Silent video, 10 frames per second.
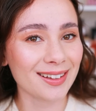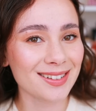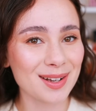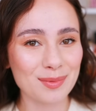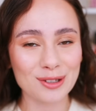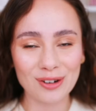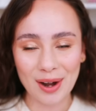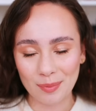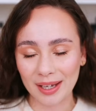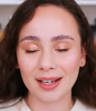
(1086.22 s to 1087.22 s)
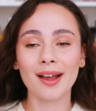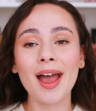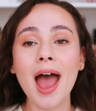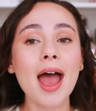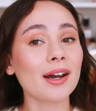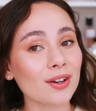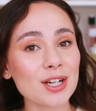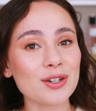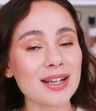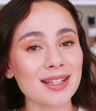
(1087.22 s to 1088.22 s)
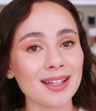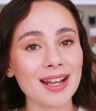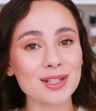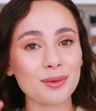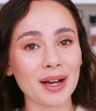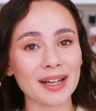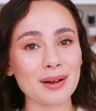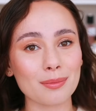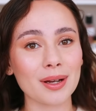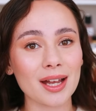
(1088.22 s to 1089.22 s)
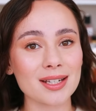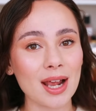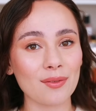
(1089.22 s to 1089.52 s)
and subscribing. And I'll catch you guys in the next one. Bye guys,